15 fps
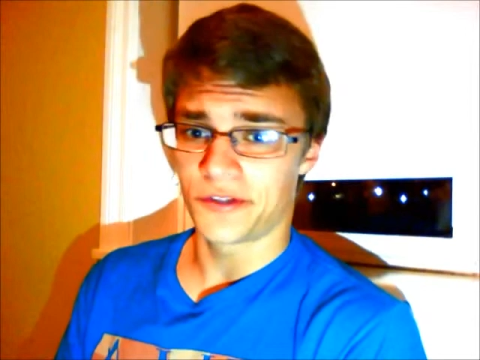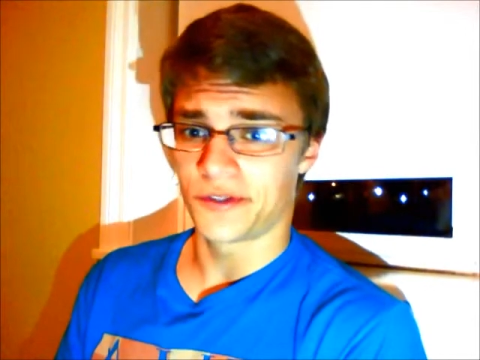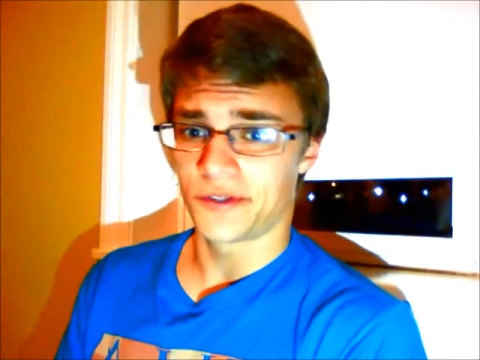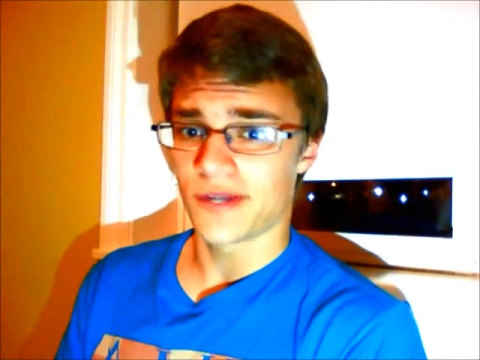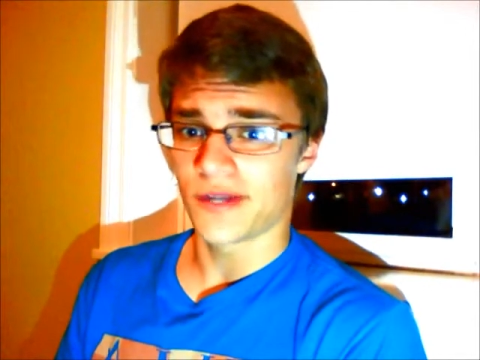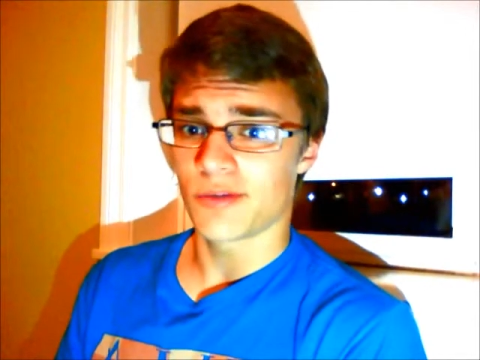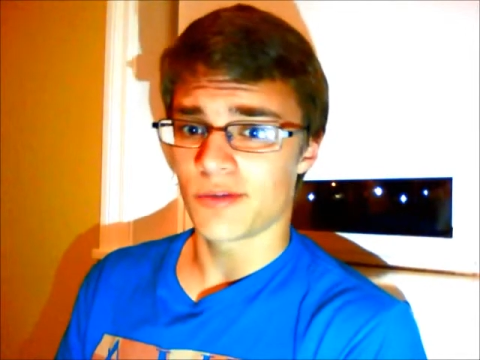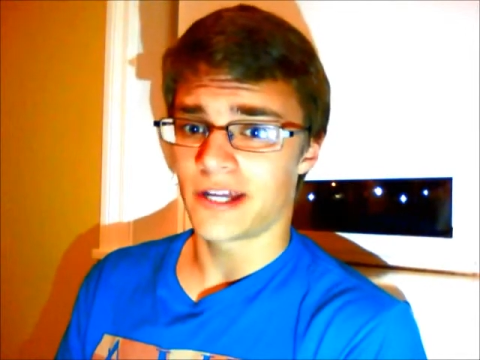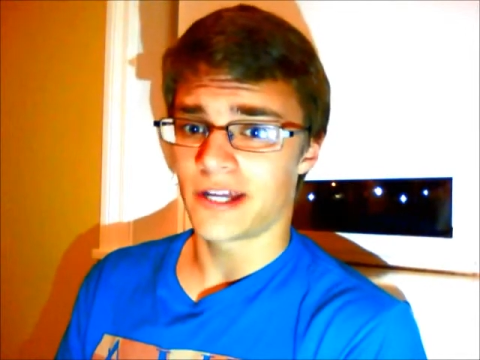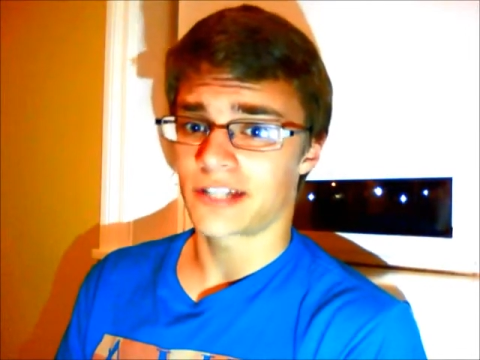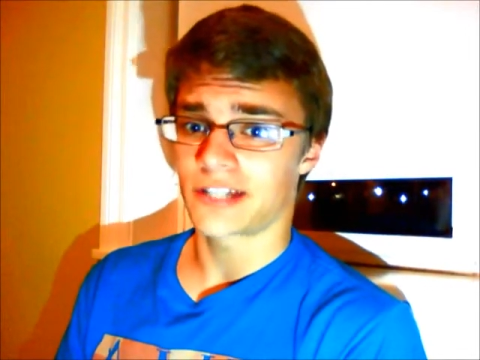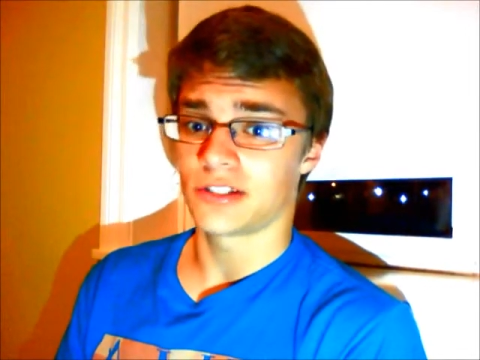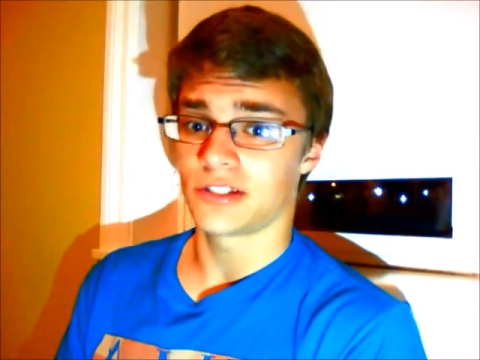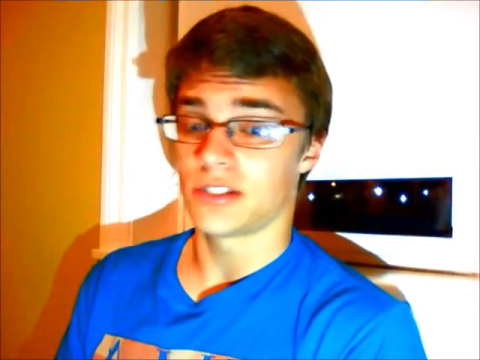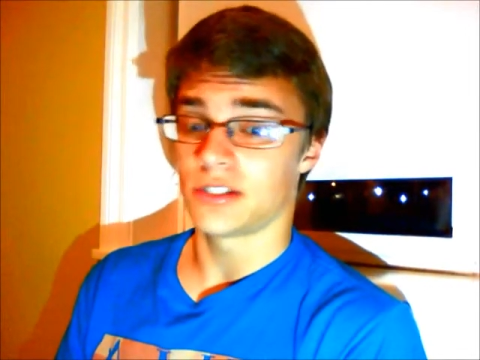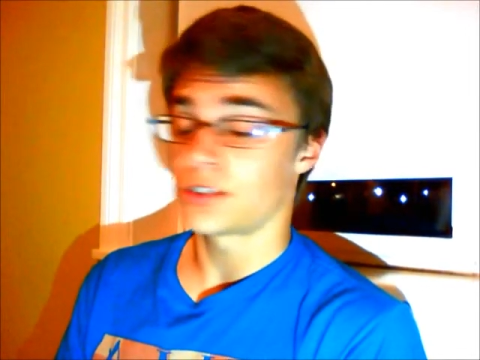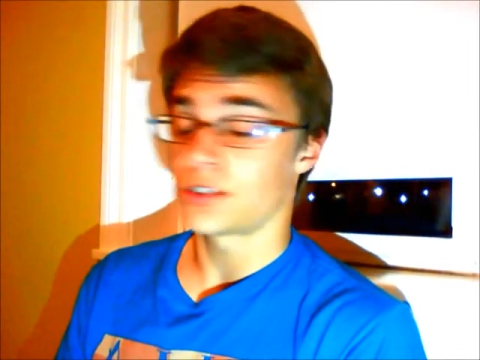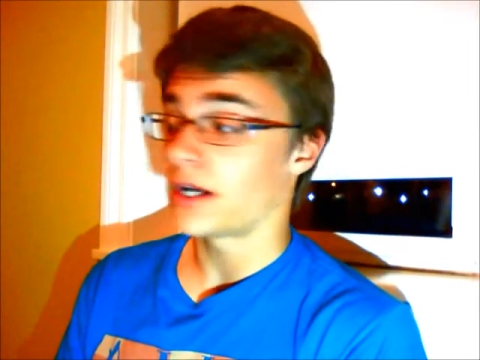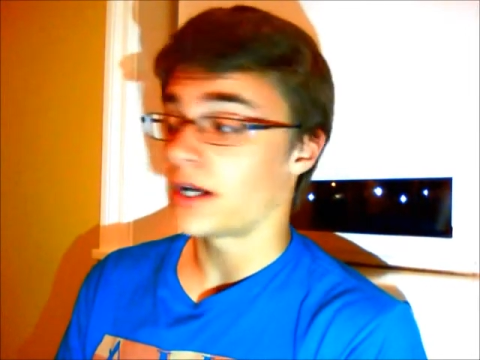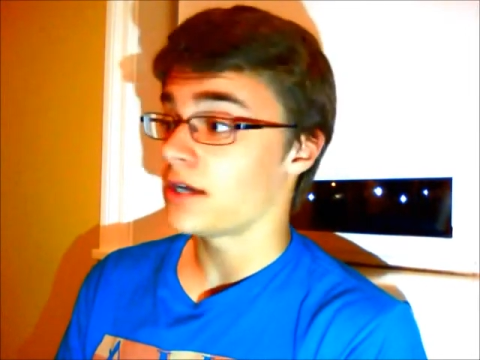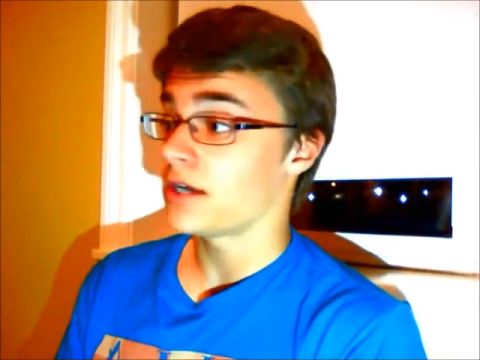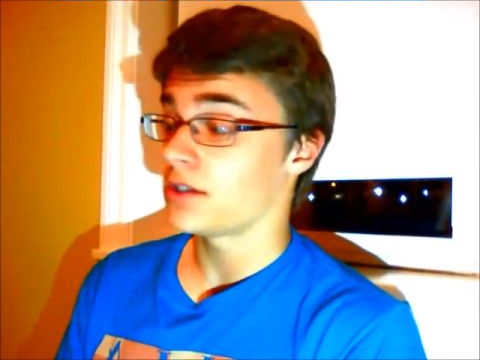they will actually
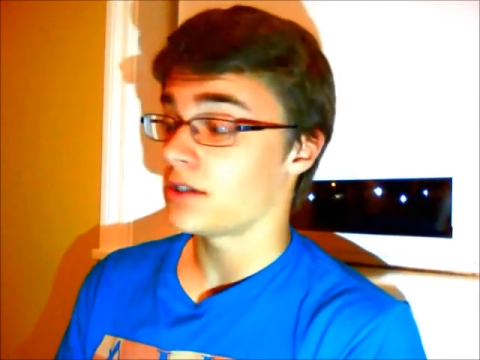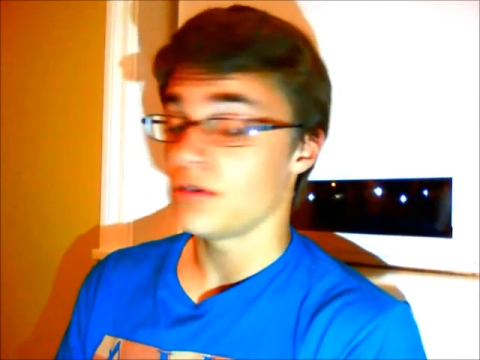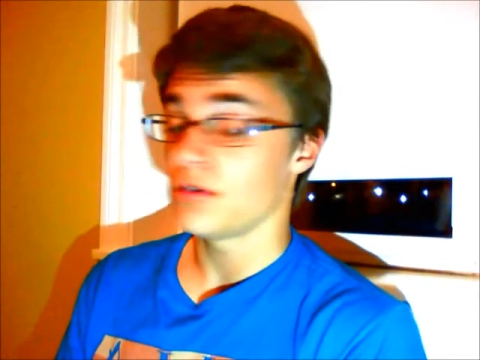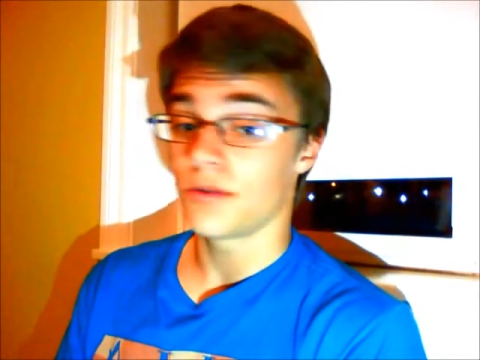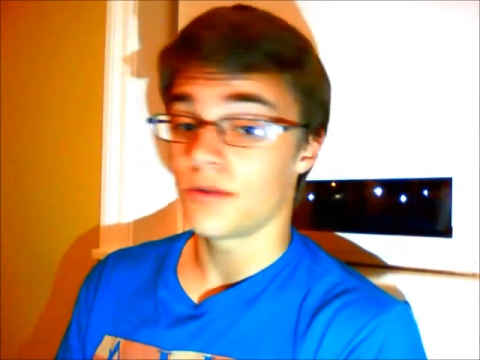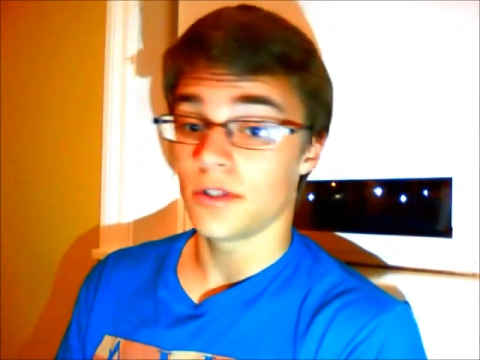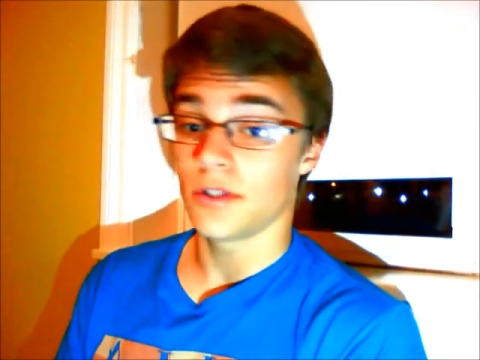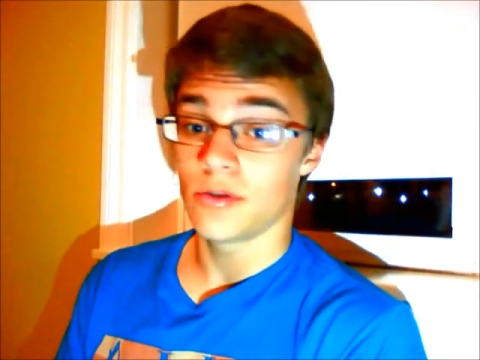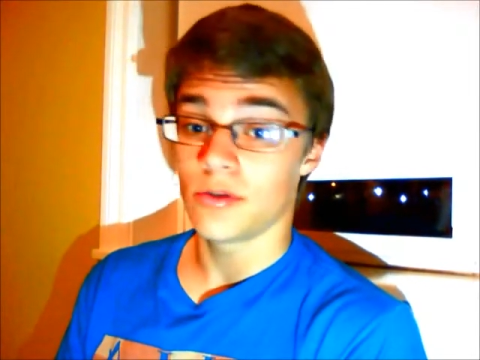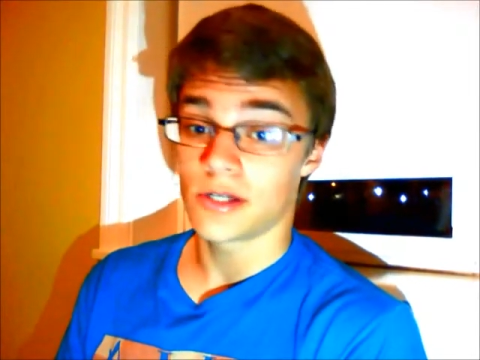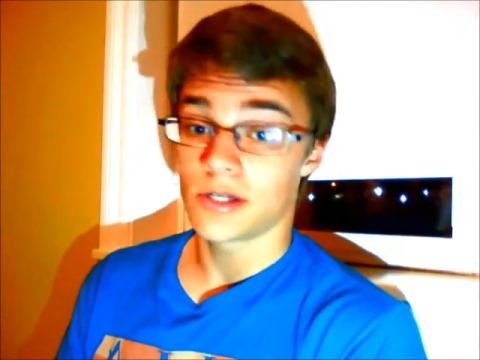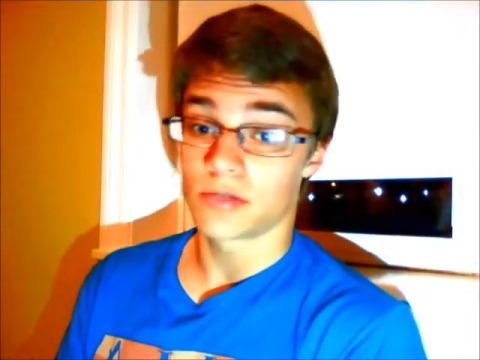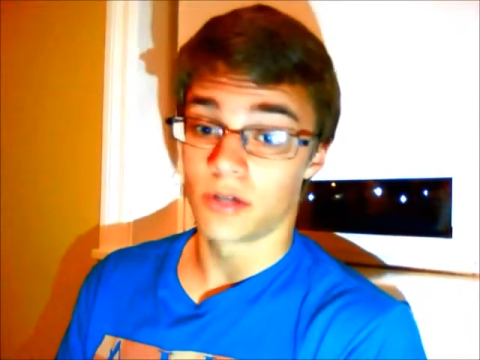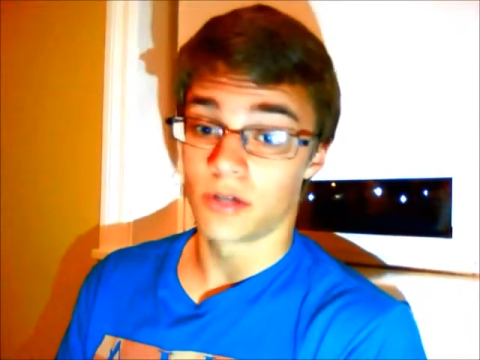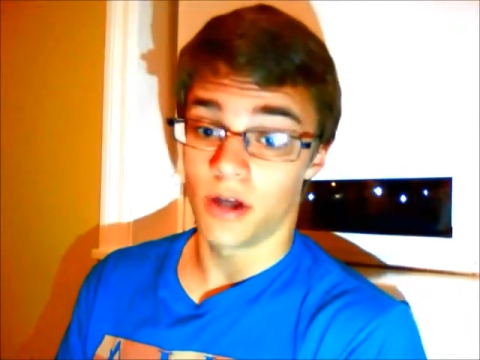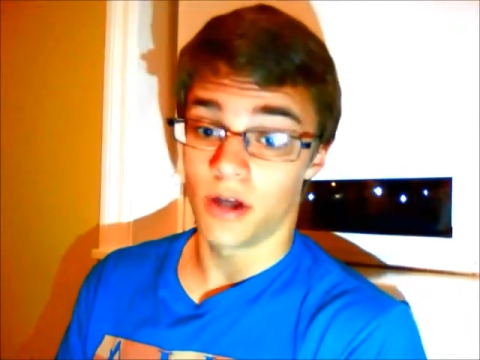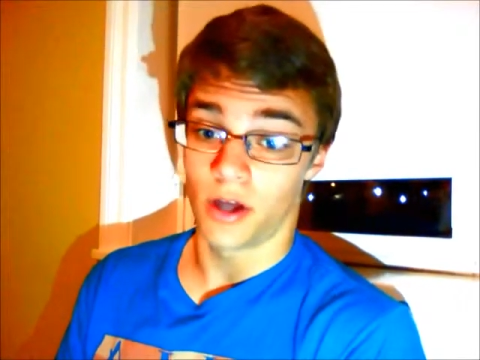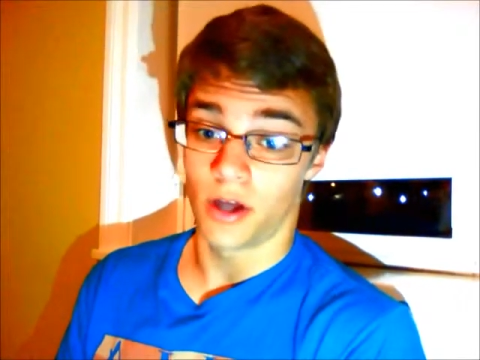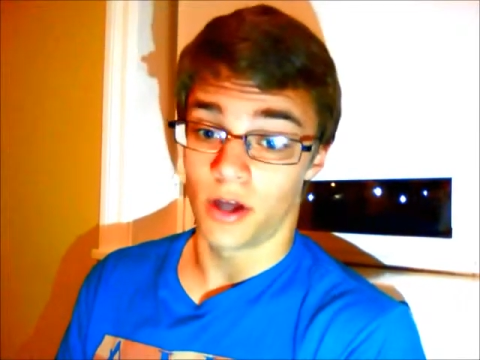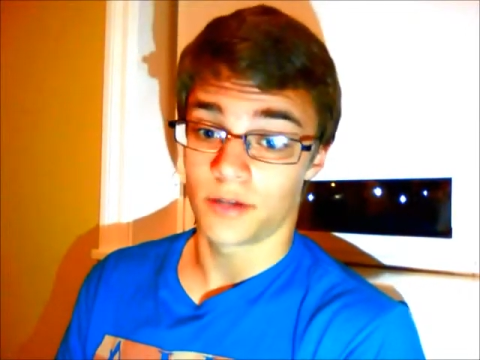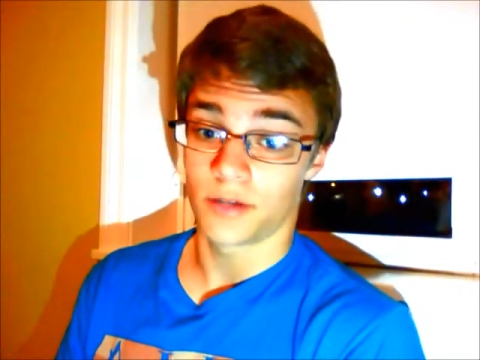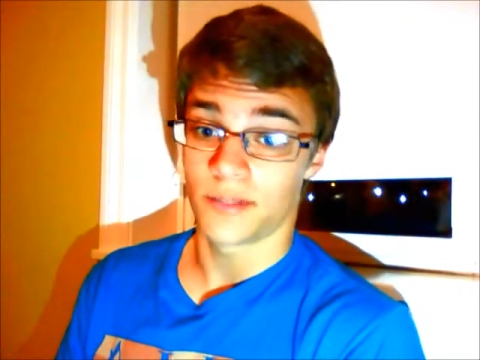try to nuke the US or not.